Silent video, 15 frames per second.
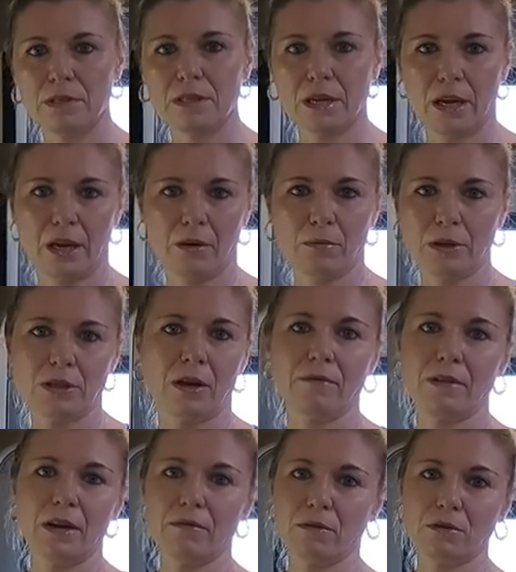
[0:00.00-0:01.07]
sink, which
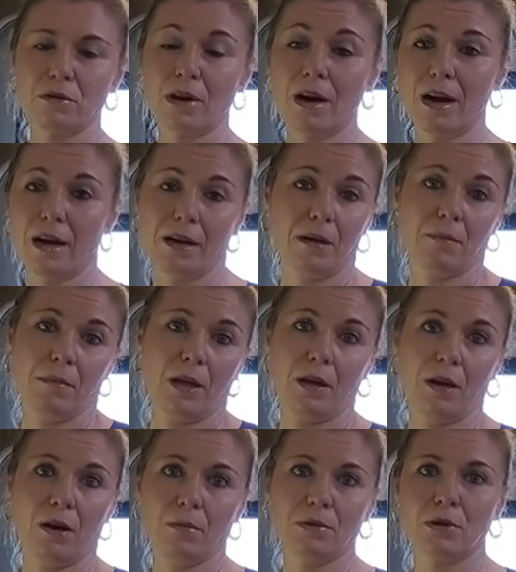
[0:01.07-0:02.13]
I've never tried. I'm,
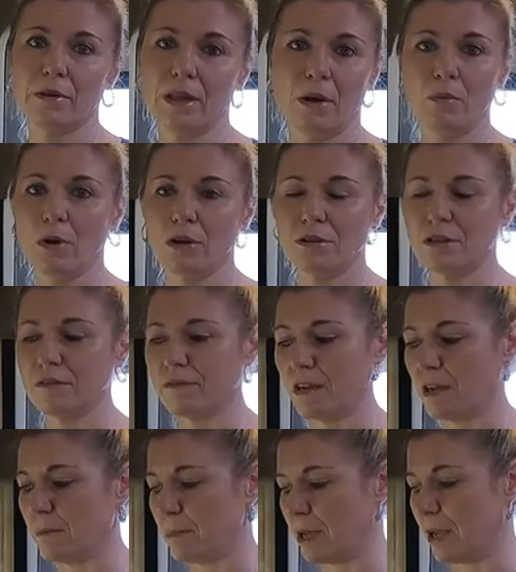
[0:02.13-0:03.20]
you know, I'm sure they work just
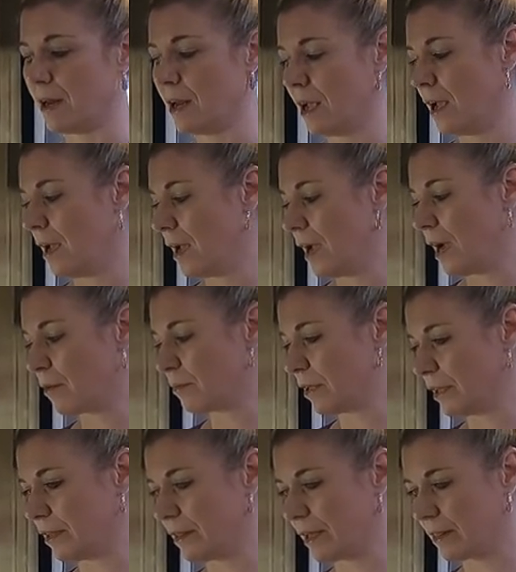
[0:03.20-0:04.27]
fine, but I
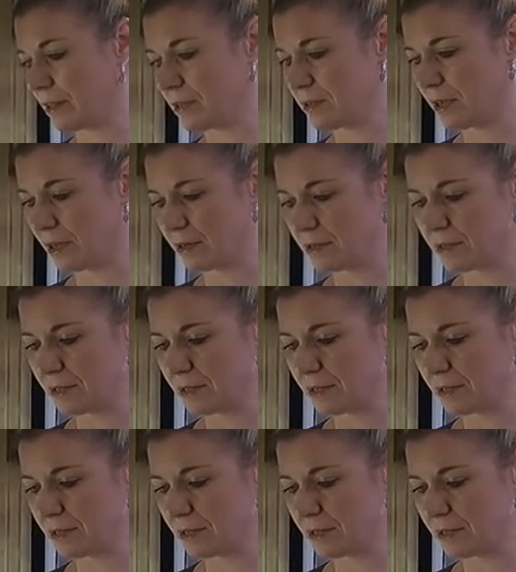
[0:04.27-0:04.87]
really like this kind